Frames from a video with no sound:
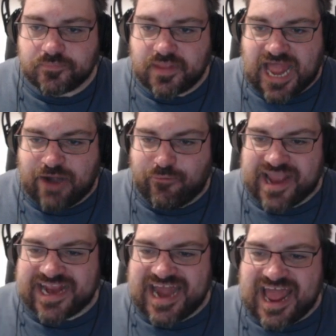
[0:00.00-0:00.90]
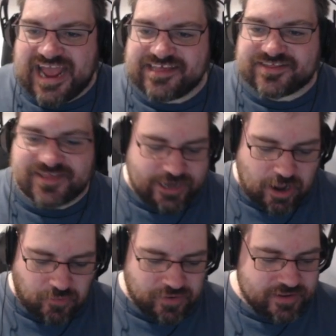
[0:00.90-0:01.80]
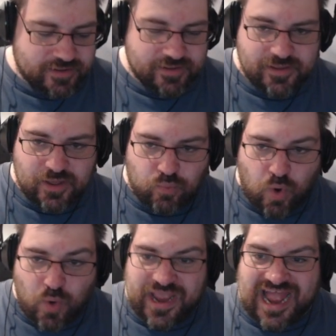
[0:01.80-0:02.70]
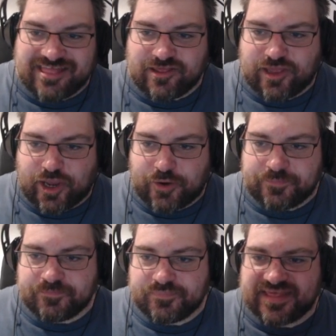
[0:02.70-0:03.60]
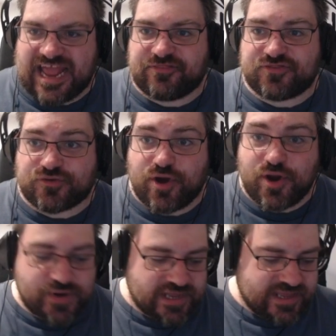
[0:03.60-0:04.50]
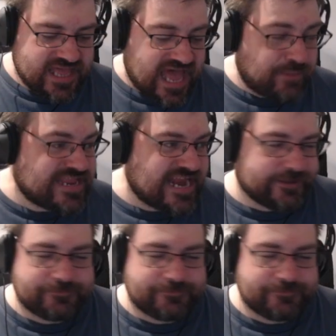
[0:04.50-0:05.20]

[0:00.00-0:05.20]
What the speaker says: I recognized, you know, what we had to do to get through, and we did it.